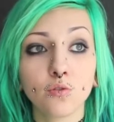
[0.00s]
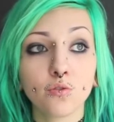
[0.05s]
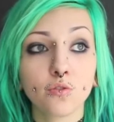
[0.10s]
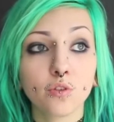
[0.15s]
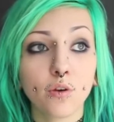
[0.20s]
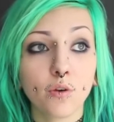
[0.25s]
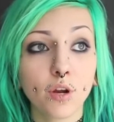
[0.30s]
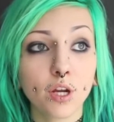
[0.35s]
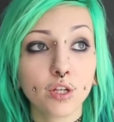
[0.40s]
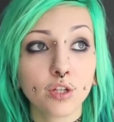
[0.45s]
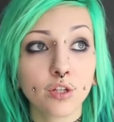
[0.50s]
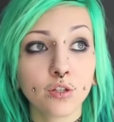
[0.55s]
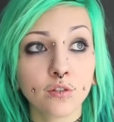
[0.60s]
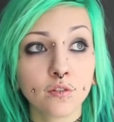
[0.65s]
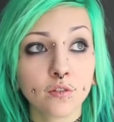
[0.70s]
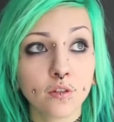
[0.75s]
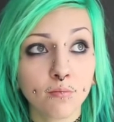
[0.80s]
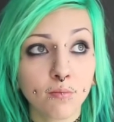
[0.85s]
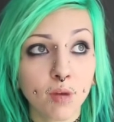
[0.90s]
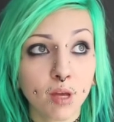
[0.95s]
use
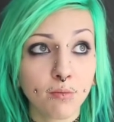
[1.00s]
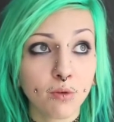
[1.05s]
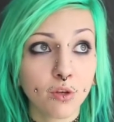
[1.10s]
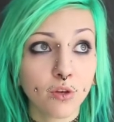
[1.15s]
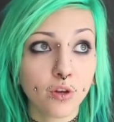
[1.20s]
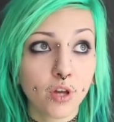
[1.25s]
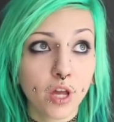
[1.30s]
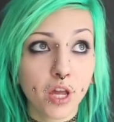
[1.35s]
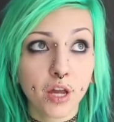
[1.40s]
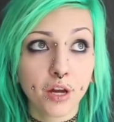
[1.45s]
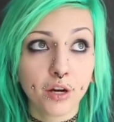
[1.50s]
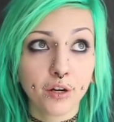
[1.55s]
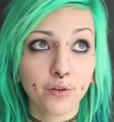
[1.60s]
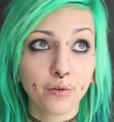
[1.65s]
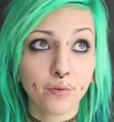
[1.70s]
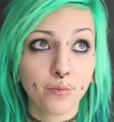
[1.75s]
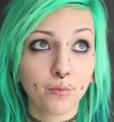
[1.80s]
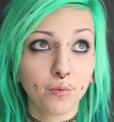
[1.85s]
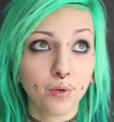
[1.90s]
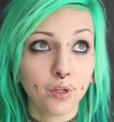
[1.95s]
directions and maybe your
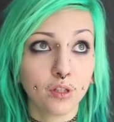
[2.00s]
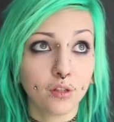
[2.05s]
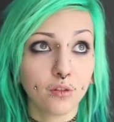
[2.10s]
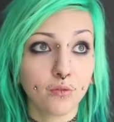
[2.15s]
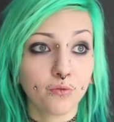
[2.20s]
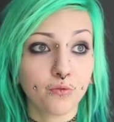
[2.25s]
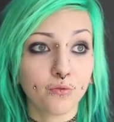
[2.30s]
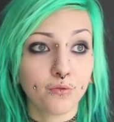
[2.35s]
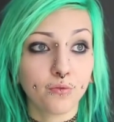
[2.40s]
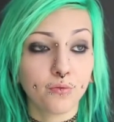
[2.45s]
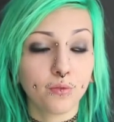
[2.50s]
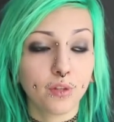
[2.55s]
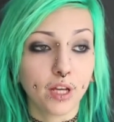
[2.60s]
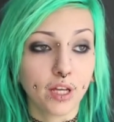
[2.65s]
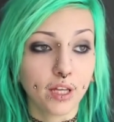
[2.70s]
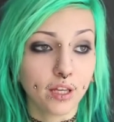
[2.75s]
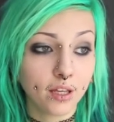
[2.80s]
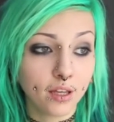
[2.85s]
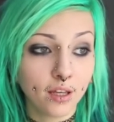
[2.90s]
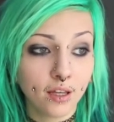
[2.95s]
hair will
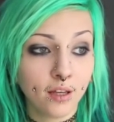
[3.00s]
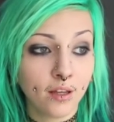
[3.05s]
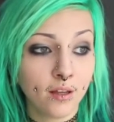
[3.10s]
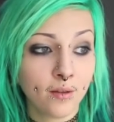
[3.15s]
like